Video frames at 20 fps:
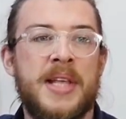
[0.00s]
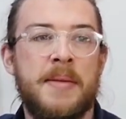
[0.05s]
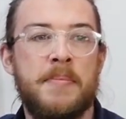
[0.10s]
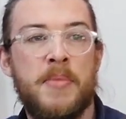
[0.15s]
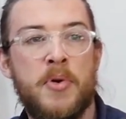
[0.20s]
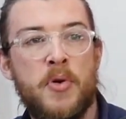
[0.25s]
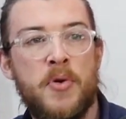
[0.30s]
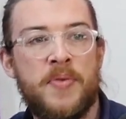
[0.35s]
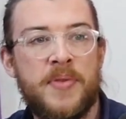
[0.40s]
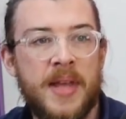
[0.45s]
that
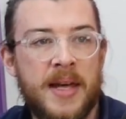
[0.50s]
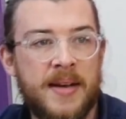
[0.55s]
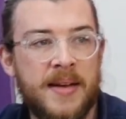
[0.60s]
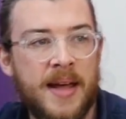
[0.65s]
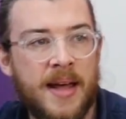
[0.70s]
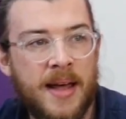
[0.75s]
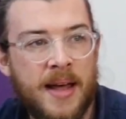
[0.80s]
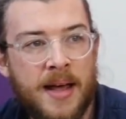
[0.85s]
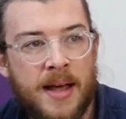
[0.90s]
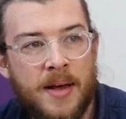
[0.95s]
move that
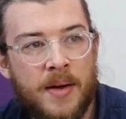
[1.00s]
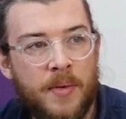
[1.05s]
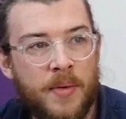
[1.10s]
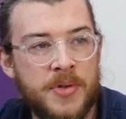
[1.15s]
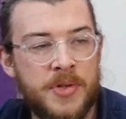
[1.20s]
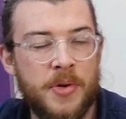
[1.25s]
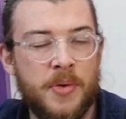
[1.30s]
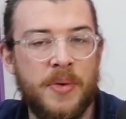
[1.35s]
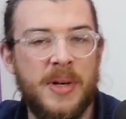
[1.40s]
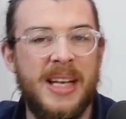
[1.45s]
what
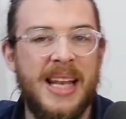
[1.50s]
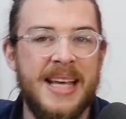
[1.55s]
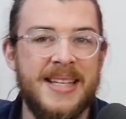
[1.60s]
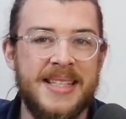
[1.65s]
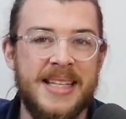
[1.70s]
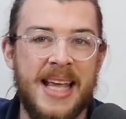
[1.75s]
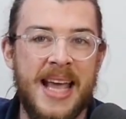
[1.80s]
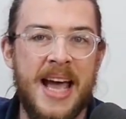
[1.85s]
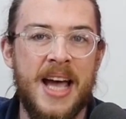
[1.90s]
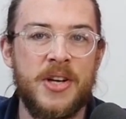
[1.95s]
was your own
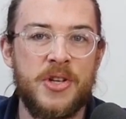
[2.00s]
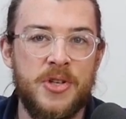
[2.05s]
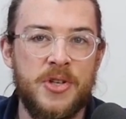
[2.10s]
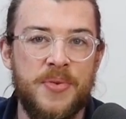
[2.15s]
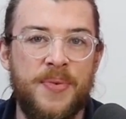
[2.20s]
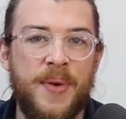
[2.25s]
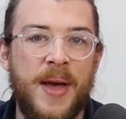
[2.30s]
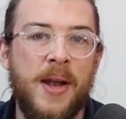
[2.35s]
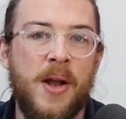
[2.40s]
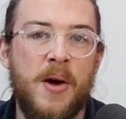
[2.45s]
Leslie Ash
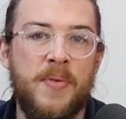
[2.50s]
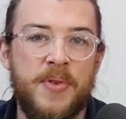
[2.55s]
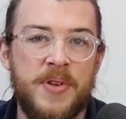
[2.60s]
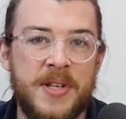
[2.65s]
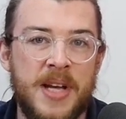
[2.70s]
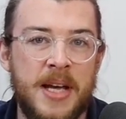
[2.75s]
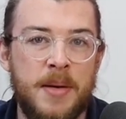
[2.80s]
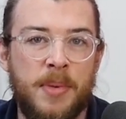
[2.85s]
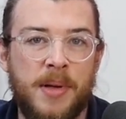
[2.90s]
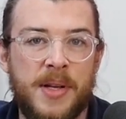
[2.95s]
fell off her
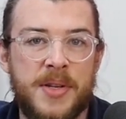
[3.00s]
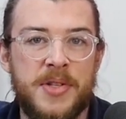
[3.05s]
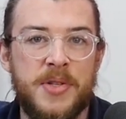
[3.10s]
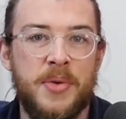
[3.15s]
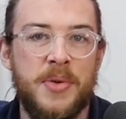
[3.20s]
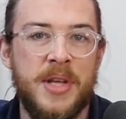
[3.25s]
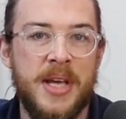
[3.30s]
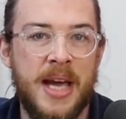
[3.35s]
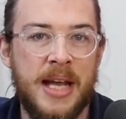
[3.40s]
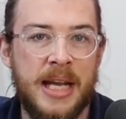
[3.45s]
table and
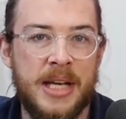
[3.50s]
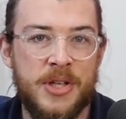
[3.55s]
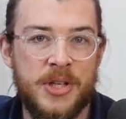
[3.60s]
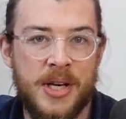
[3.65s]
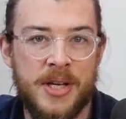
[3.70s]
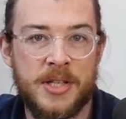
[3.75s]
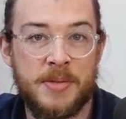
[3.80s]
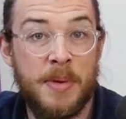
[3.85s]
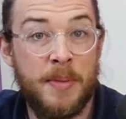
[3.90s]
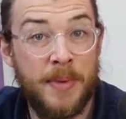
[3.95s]
sued the
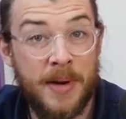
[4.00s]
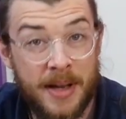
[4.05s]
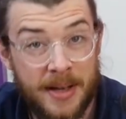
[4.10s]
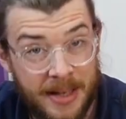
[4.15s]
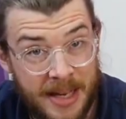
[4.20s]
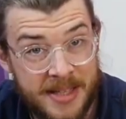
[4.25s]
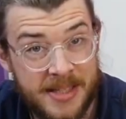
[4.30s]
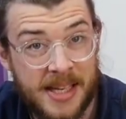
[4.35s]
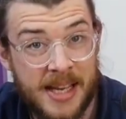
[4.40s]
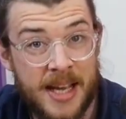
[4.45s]
NHS. Remember that,
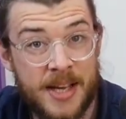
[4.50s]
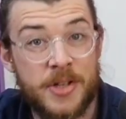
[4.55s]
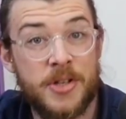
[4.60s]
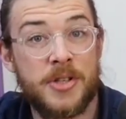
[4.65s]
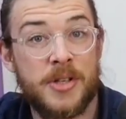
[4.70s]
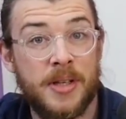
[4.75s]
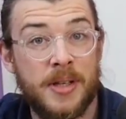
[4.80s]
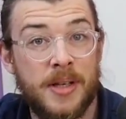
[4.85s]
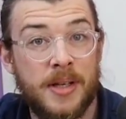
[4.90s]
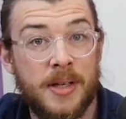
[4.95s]
Leslie Ash?